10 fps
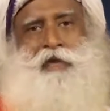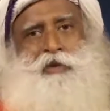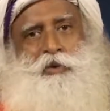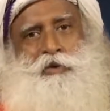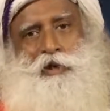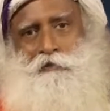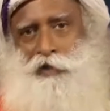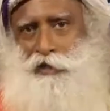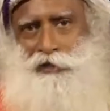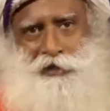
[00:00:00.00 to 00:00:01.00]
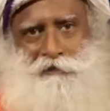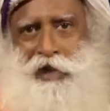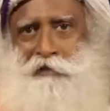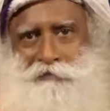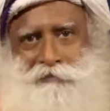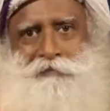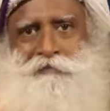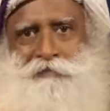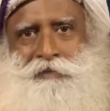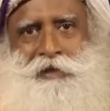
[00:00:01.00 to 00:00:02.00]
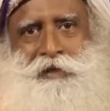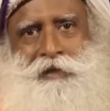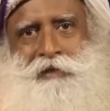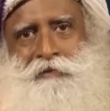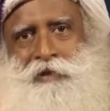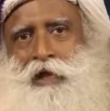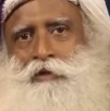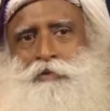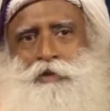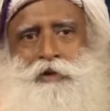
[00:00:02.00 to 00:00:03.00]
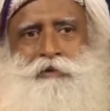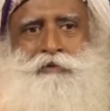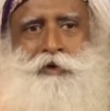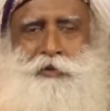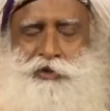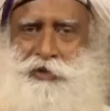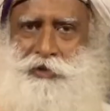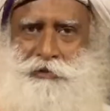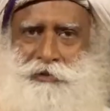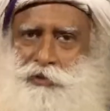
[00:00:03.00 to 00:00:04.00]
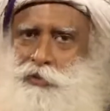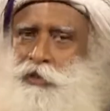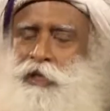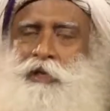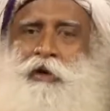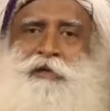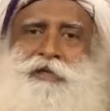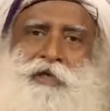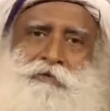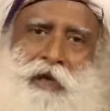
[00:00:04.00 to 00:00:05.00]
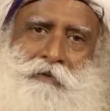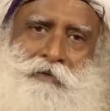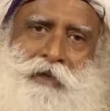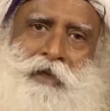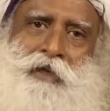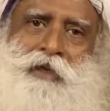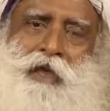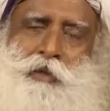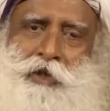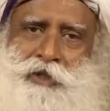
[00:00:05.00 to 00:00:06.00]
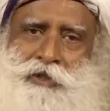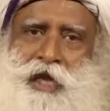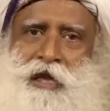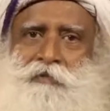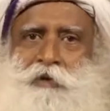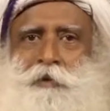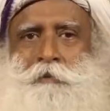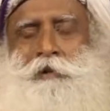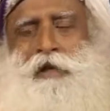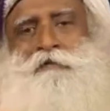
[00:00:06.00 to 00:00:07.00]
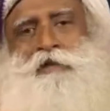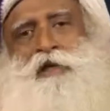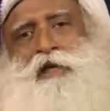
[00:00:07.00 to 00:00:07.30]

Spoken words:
I don't think we can survive. Without pharmaceuticals, you cannot survive. There was a time when people lived in